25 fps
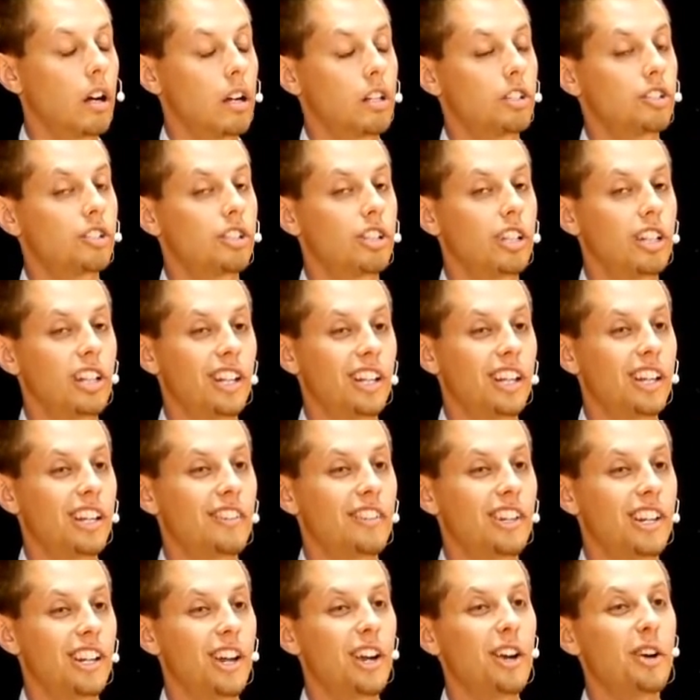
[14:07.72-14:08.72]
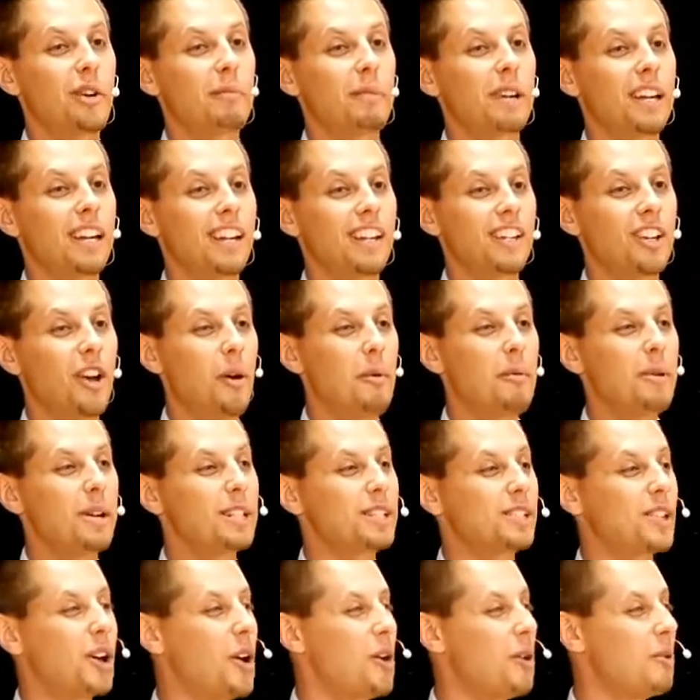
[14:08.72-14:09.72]
She didn't even hear me.
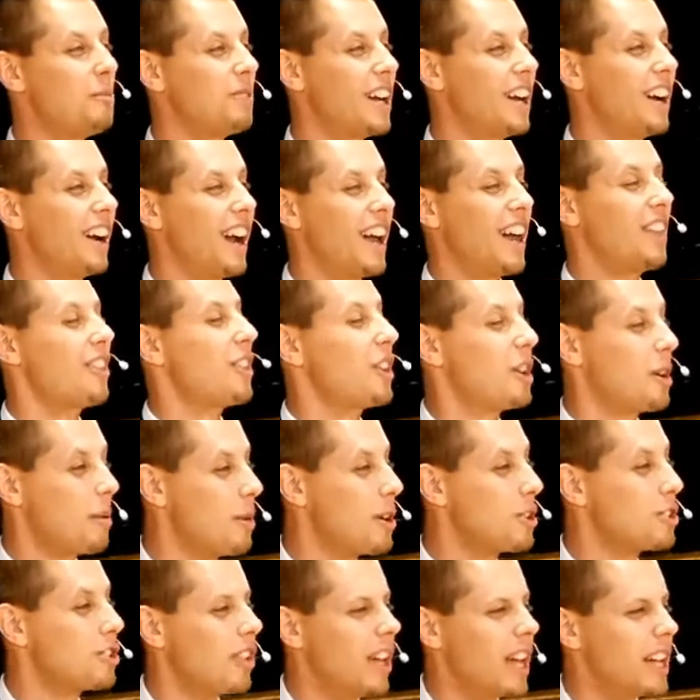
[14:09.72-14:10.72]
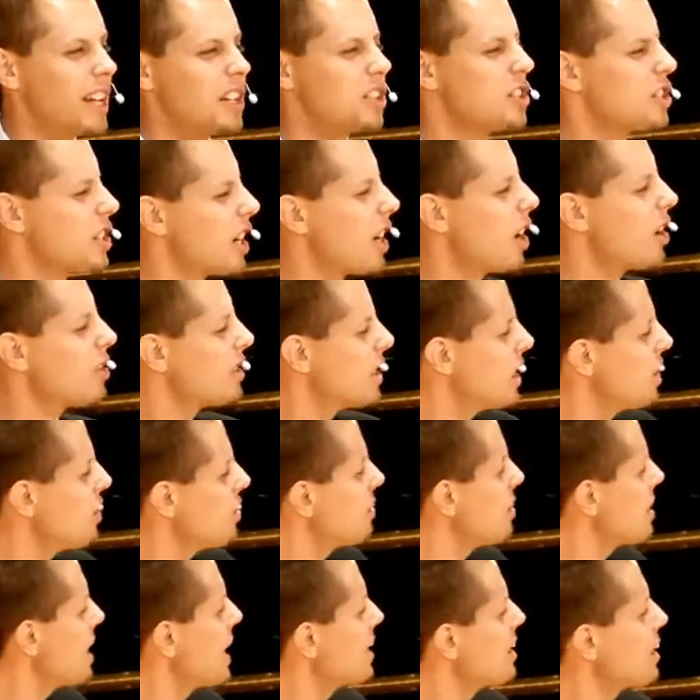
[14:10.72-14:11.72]
Nobody's home there. At the commercial end, and she goes, Did
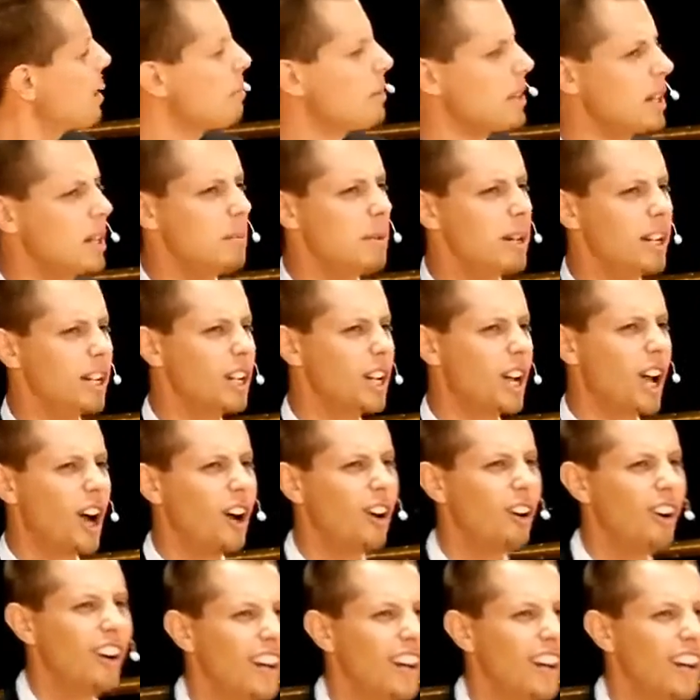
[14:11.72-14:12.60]
you say something a minute ago?